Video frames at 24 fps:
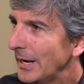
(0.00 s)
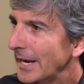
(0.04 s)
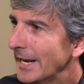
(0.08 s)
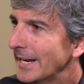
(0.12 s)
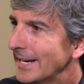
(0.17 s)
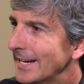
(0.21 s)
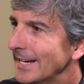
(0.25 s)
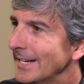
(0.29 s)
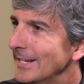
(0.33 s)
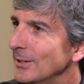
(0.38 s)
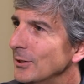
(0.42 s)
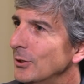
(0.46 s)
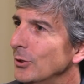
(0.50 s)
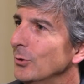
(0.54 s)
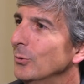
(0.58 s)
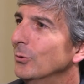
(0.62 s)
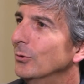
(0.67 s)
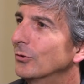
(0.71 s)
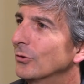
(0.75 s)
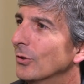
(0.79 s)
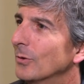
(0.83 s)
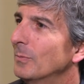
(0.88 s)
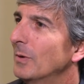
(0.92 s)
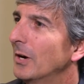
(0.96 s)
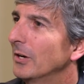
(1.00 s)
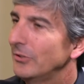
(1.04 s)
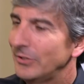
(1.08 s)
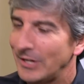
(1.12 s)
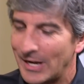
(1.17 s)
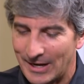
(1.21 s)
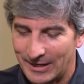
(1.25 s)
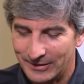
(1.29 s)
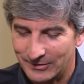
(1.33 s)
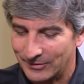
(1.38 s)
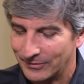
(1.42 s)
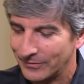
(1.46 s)
it can do so much.
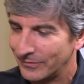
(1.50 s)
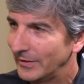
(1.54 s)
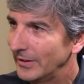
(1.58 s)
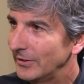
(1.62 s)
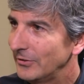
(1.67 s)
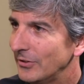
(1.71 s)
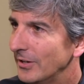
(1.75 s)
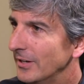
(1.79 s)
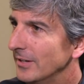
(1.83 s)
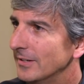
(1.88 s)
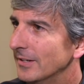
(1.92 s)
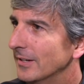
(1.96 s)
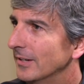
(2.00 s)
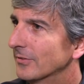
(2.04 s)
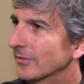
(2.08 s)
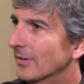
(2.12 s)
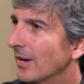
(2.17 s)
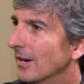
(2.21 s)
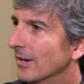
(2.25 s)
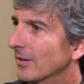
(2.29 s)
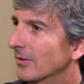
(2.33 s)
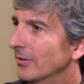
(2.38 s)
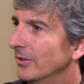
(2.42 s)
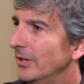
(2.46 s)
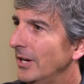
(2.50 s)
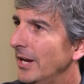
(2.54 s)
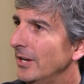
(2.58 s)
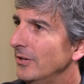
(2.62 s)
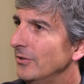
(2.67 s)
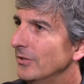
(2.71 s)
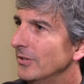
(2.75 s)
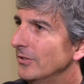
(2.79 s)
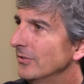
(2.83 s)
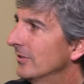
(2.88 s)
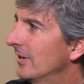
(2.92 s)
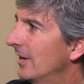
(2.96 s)
Yeah, it's efficient. It's got good
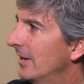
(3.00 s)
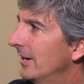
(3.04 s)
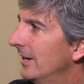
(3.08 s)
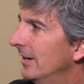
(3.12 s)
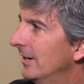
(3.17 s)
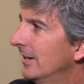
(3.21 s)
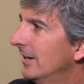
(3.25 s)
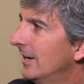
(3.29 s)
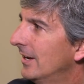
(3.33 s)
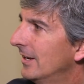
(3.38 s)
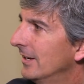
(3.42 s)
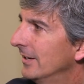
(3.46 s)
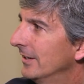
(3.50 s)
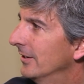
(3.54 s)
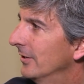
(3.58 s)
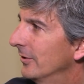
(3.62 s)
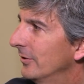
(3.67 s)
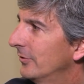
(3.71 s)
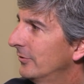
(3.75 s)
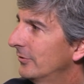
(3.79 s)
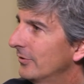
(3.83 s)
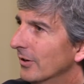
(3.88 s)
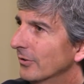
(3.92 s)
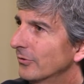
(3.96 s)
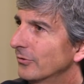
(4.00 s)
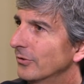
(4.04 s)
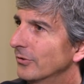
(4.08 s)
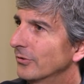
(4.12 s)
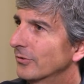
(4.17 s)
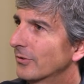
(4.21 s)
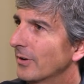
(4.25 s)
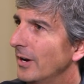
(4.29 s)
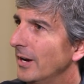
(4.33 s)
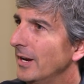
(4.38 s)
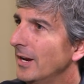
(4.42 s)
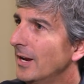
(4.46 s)
engines on it. You know, the structure's
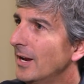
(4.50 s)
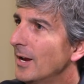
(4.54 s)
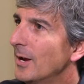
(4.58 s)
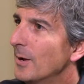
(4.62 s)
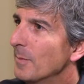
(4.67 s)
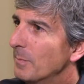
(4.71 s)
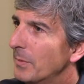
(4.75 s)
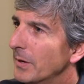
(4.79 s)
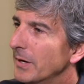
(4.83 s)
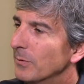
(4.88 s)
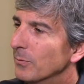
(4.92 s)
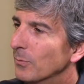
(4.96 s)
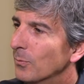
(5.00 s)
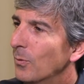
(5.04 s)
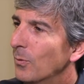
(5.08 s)
great. But